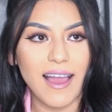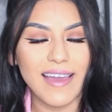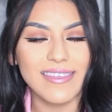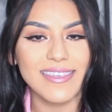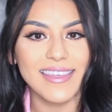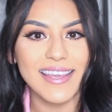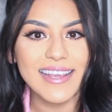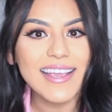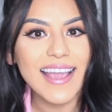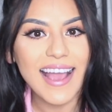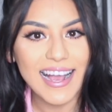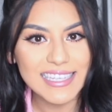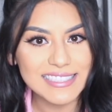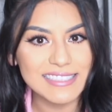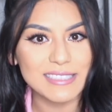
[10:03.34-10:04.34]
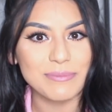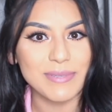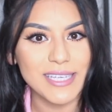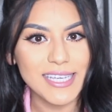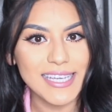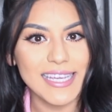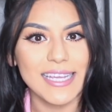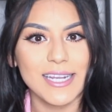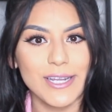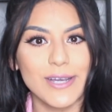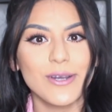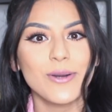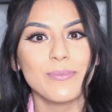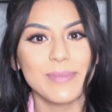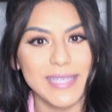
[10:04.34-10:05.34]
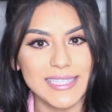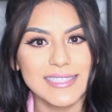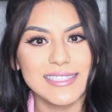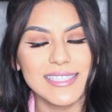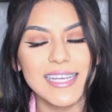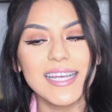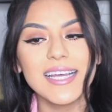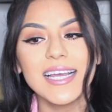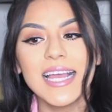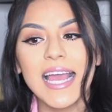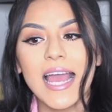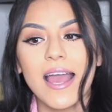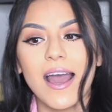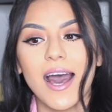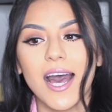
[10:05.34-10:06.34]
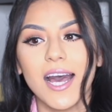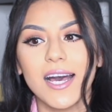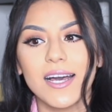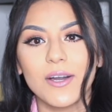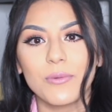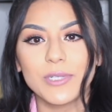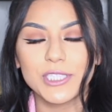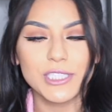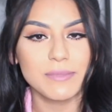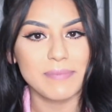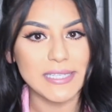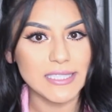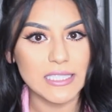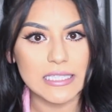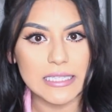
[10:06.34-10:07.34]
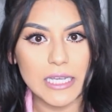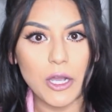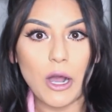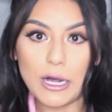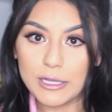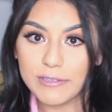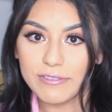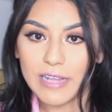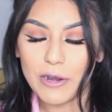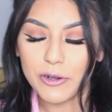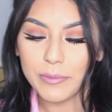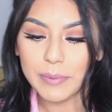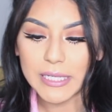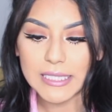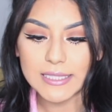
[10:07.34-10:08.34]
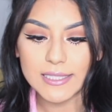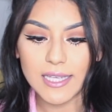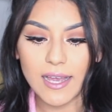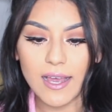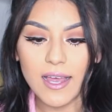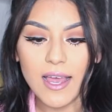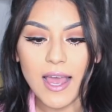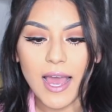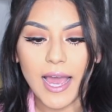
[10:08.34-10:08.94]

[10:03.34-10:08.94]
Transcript: I think it has to be keto pizza, which is basically cauliflower pizza.